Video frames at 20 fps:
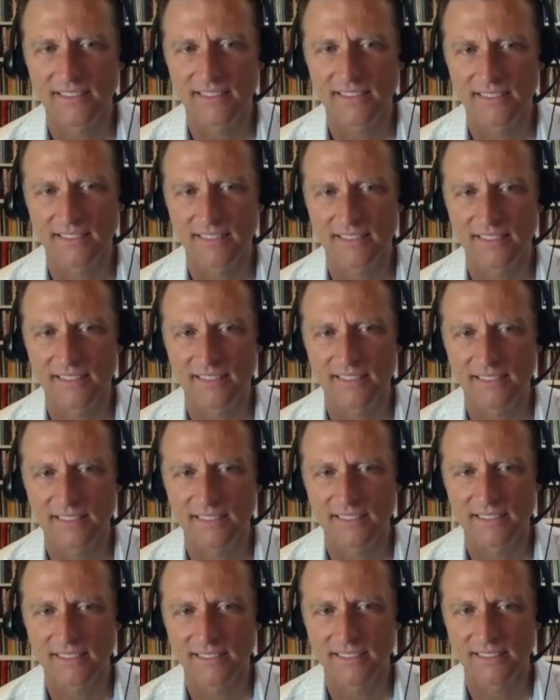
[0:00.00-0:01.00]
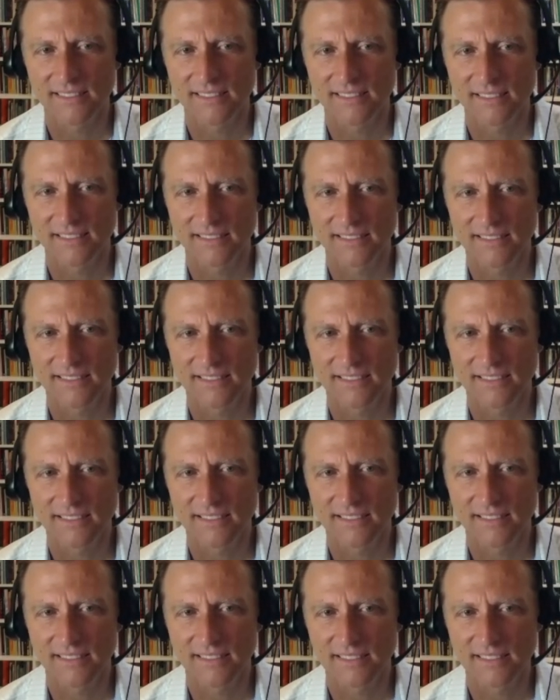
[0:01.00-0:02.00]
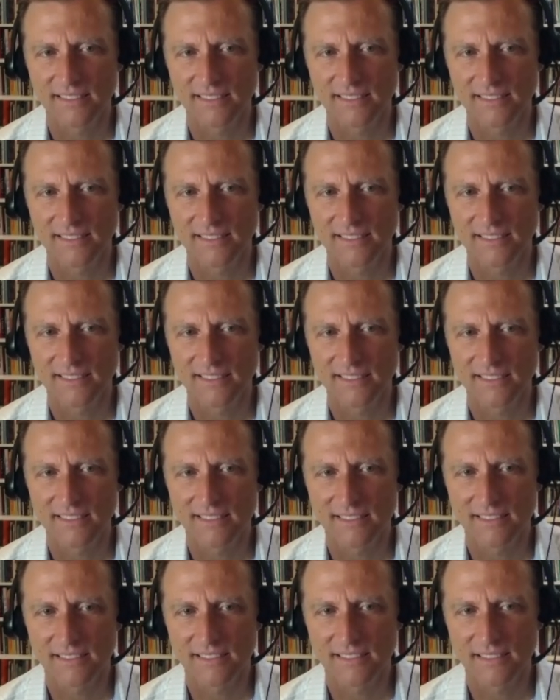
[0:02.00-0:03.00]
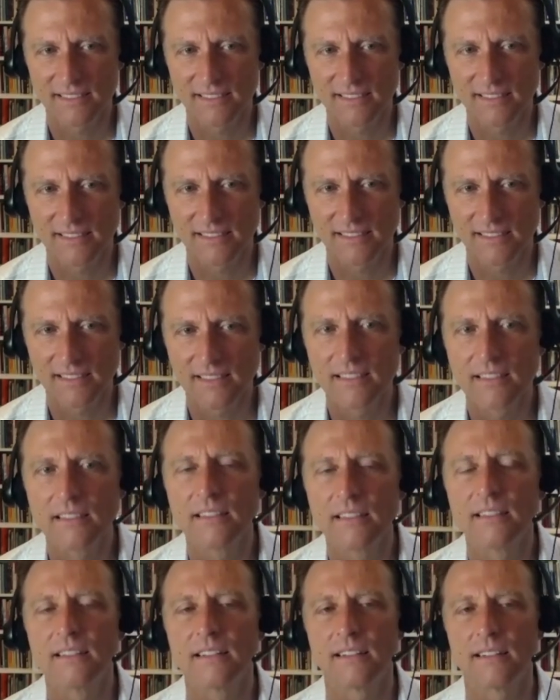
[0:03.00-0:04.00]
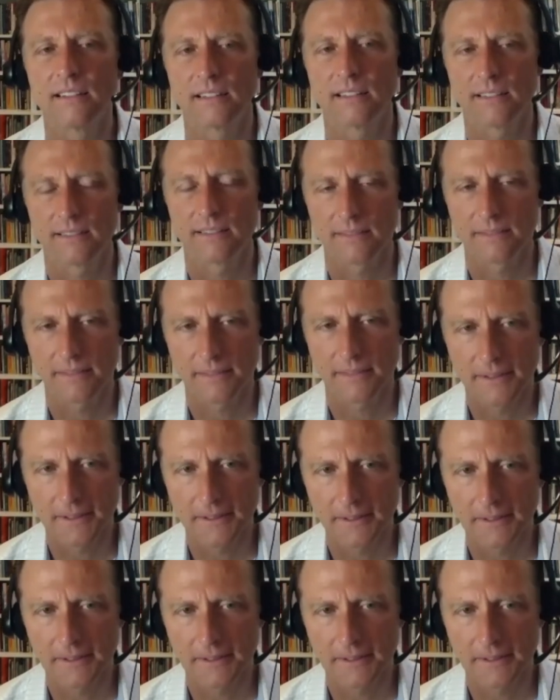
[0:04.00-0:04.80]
This person isn't speaking.